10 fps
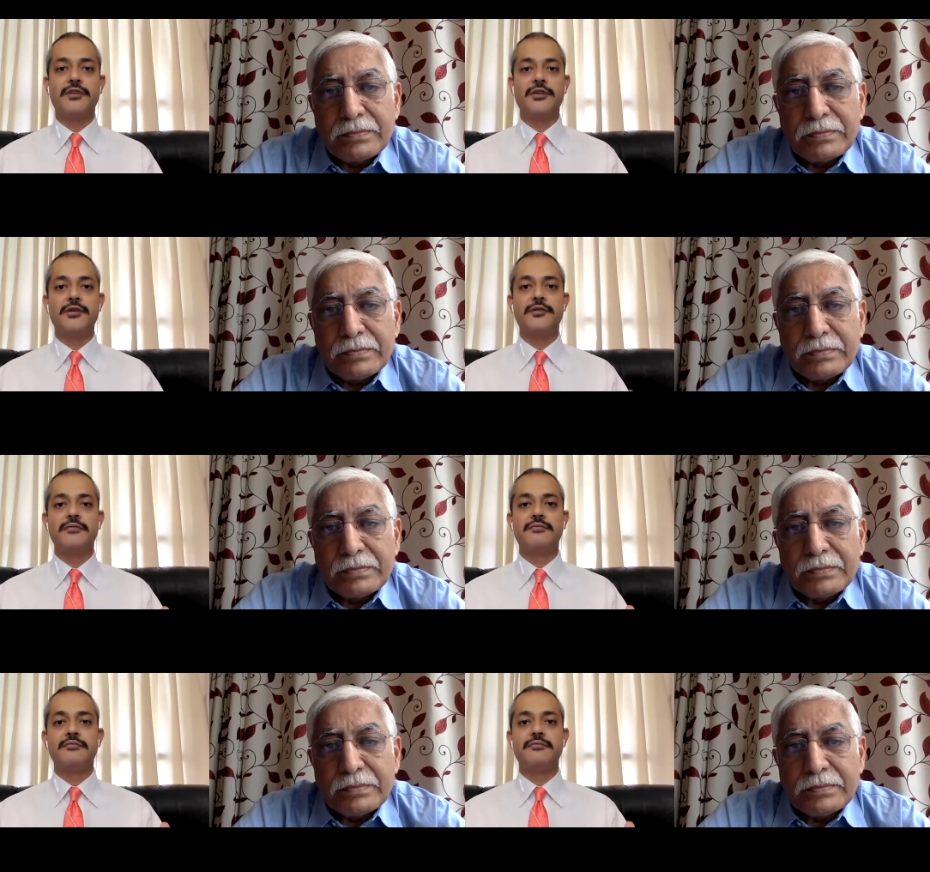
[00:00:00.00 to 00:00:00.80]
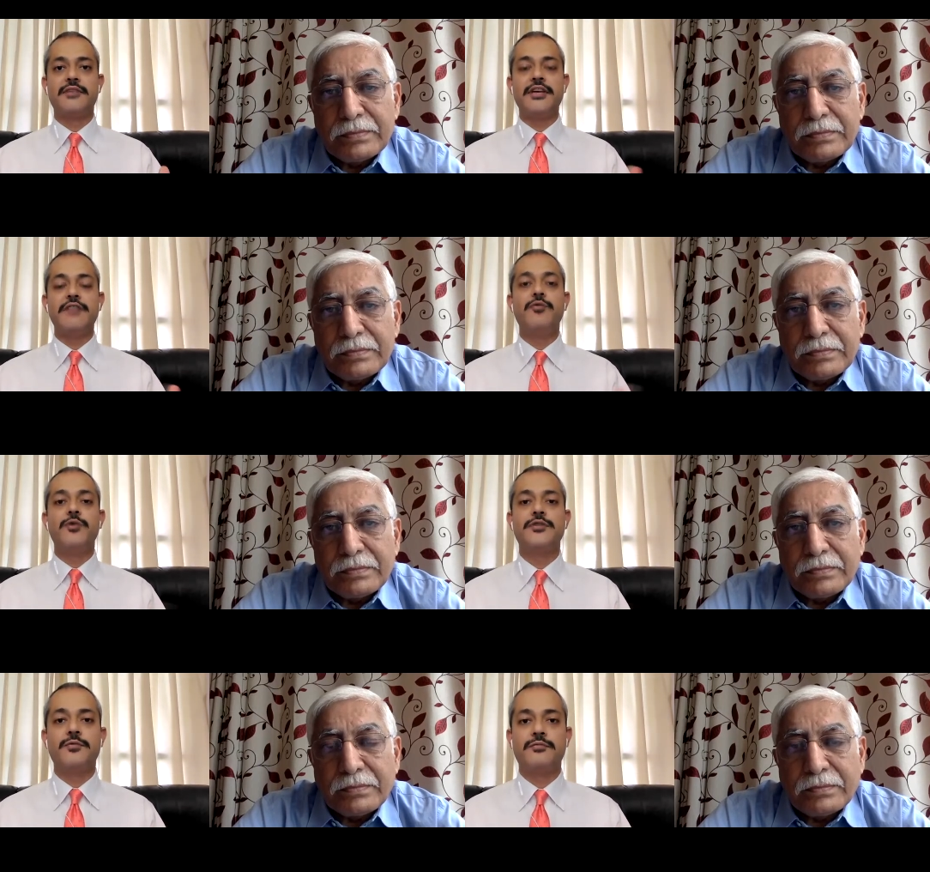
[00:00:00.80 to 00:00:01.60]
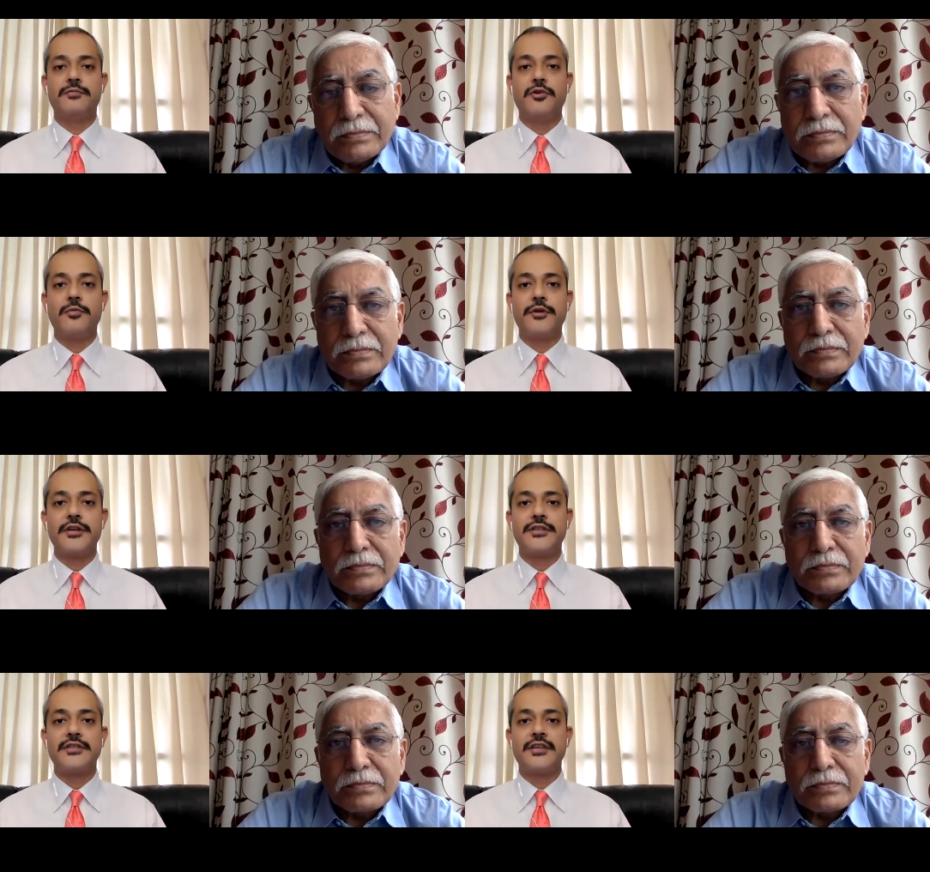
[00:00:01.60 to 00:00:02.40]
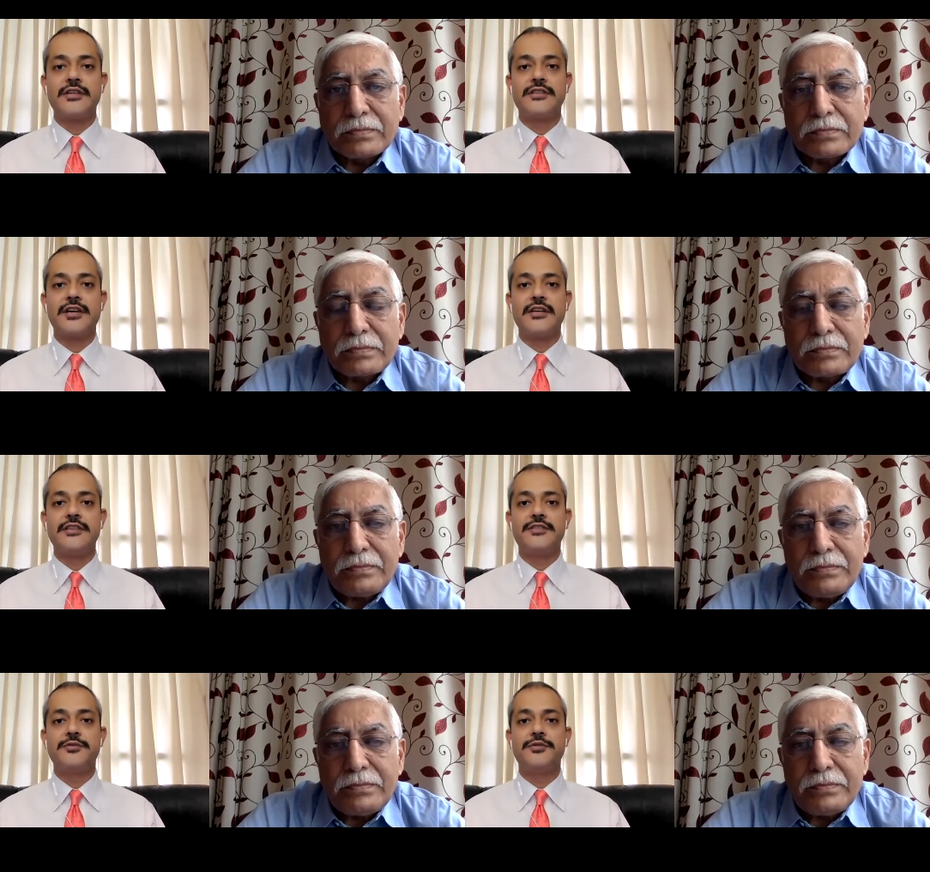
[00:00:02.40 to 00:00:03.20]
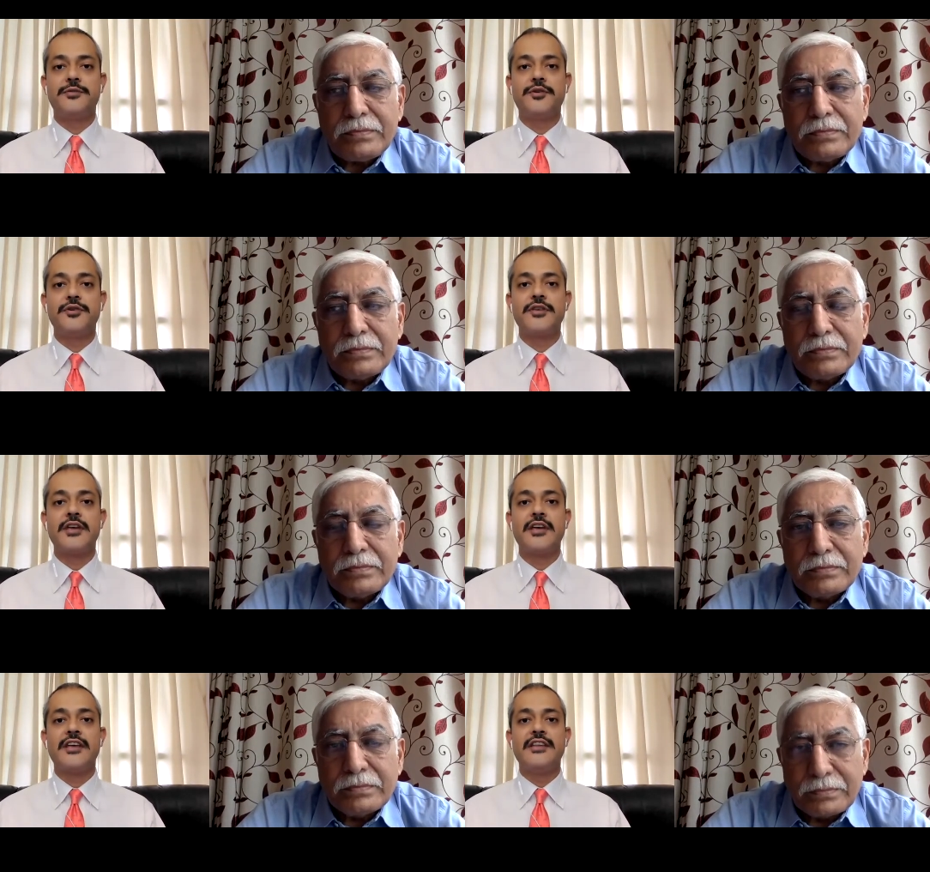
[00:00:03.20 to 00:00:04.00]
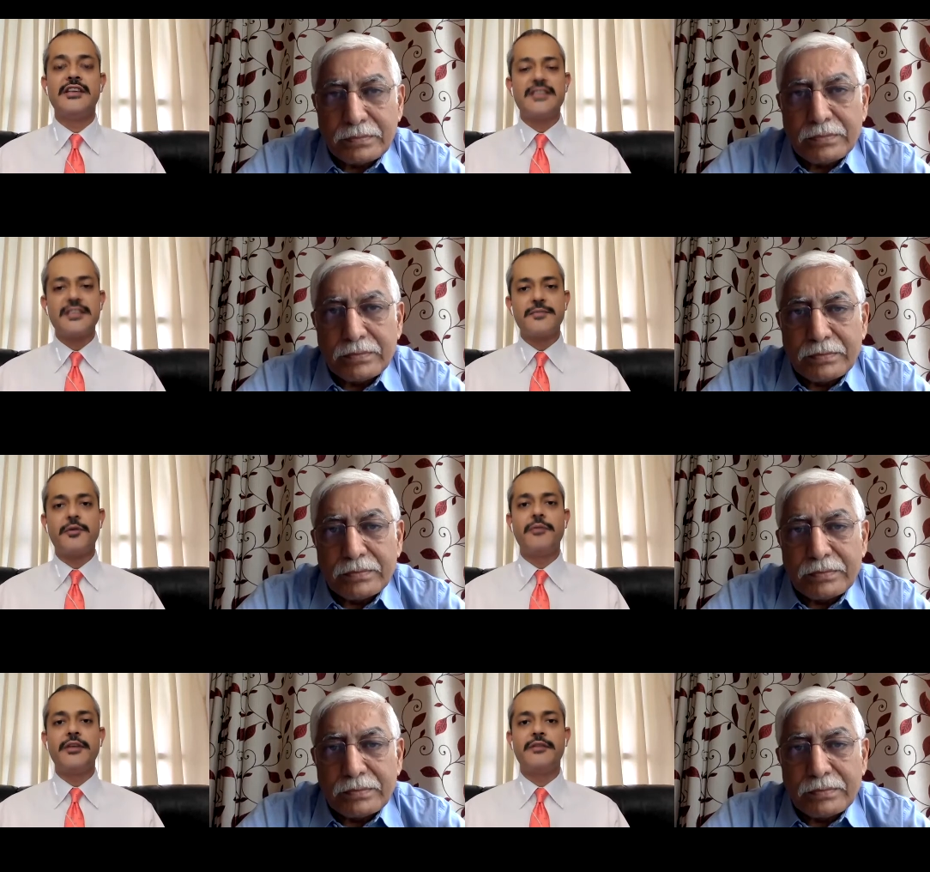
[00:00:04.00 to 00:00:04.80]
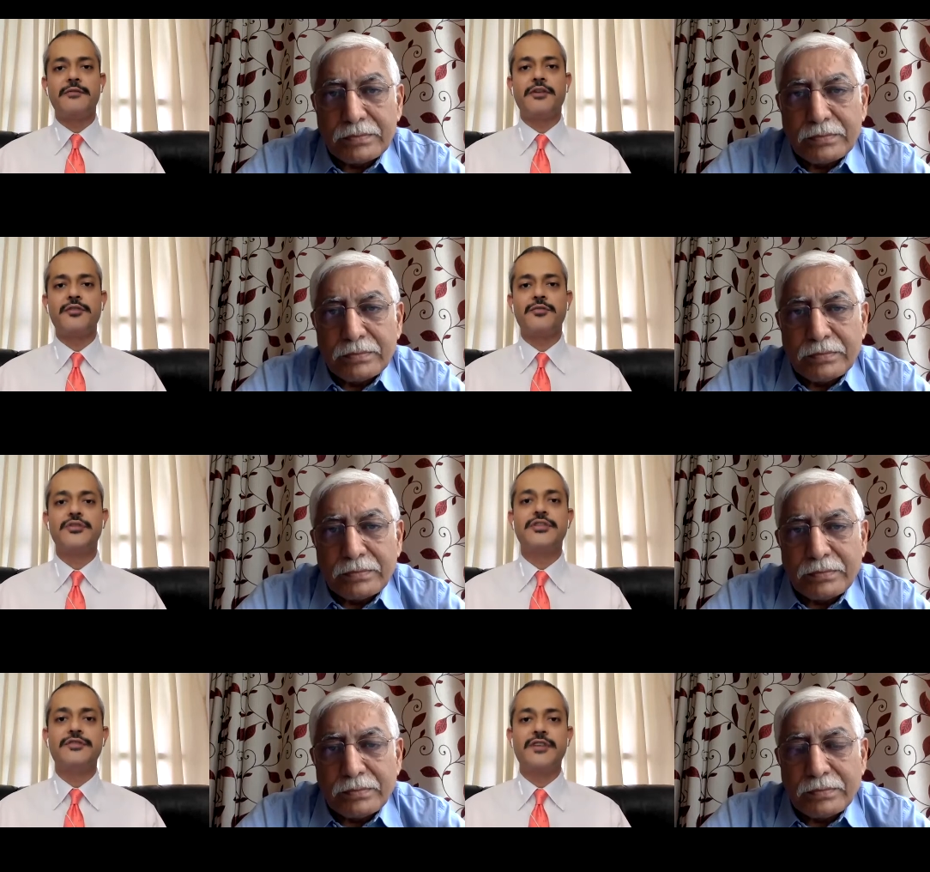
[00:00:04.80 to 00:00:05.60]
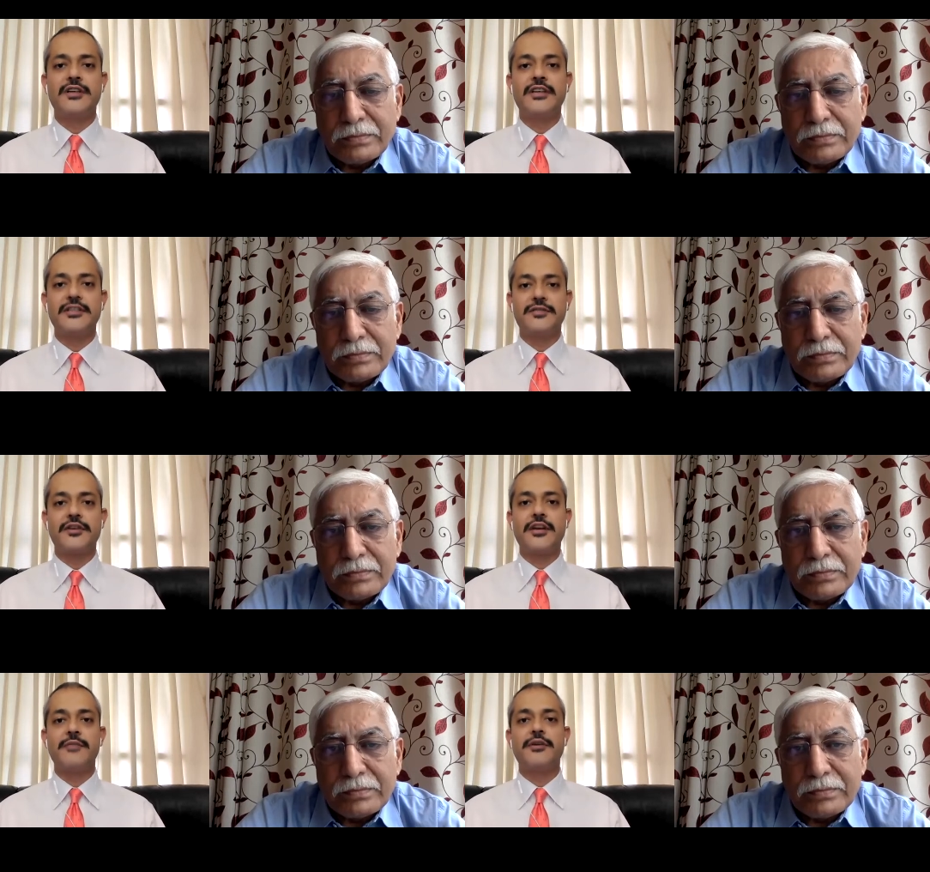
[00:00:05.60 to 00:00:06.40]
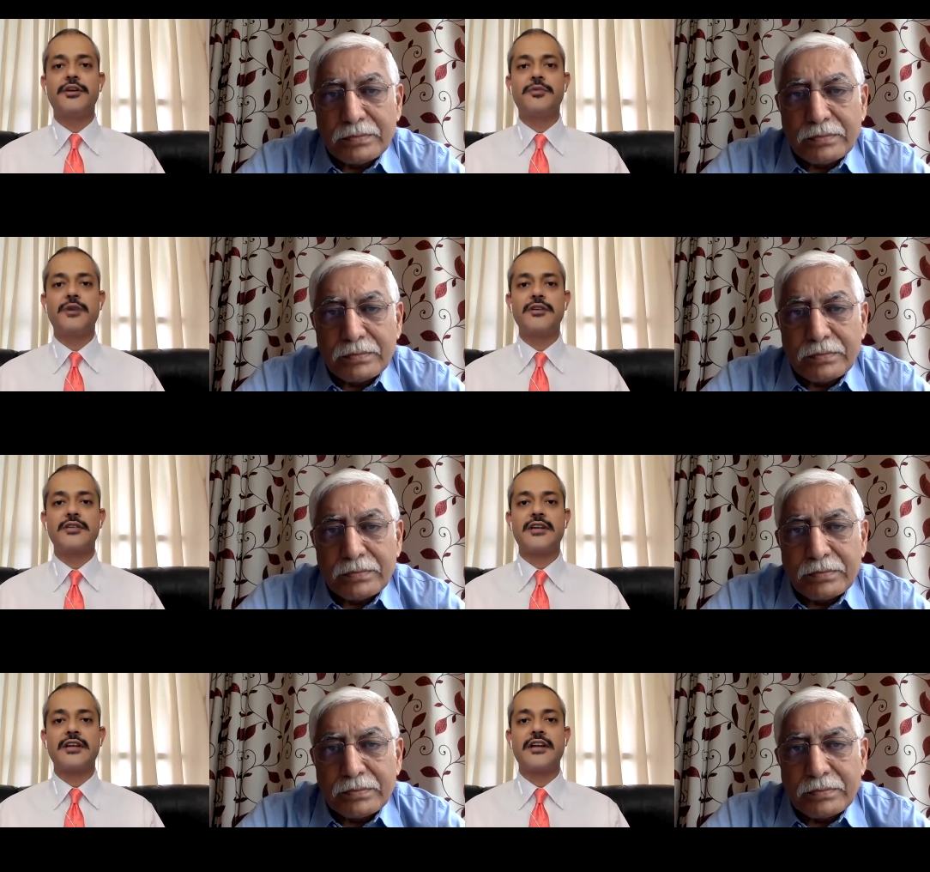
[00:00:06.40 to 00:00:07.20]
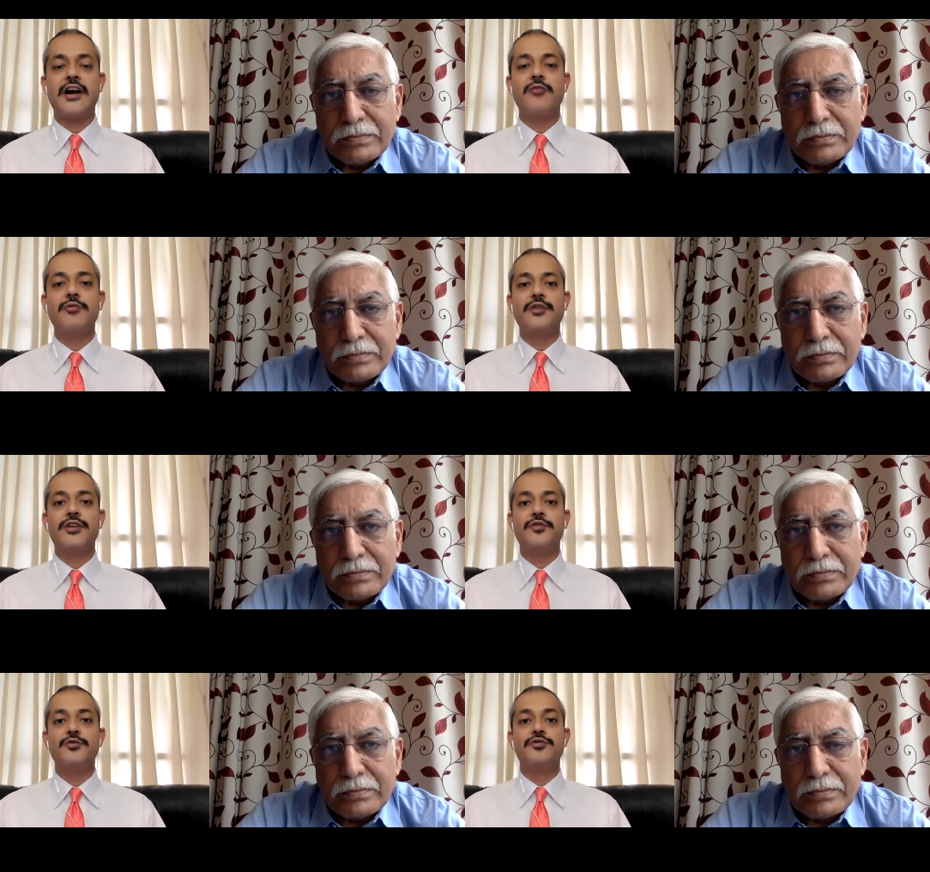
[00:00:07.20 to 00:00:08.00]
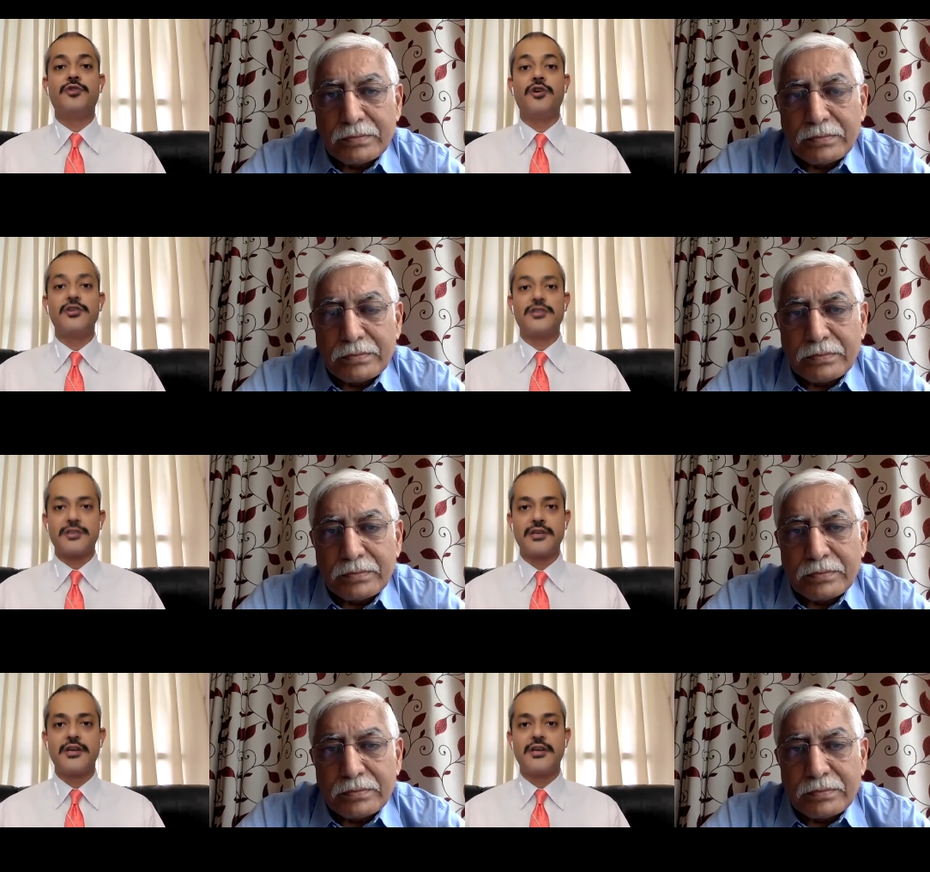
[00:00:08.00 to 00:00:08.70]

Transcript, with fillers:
Speaker 1: the the the, influence operations that the chinese do is because this is probably the one of the most difficult things for anybody to understand that how do they use laws